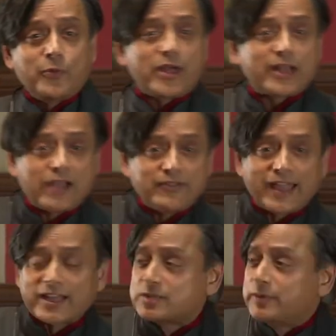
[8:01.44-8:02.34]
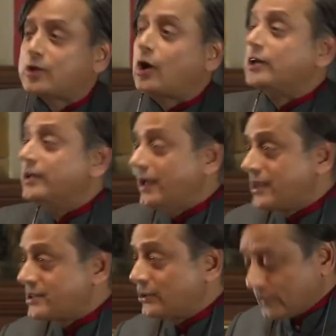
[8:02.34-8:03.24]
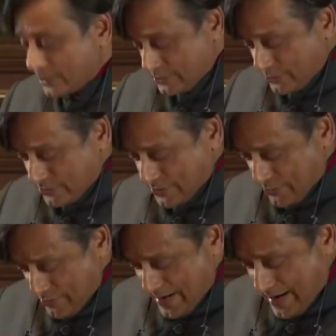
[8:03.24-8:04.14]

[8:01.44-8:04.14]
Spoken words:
without having had to be colonized in order to do so.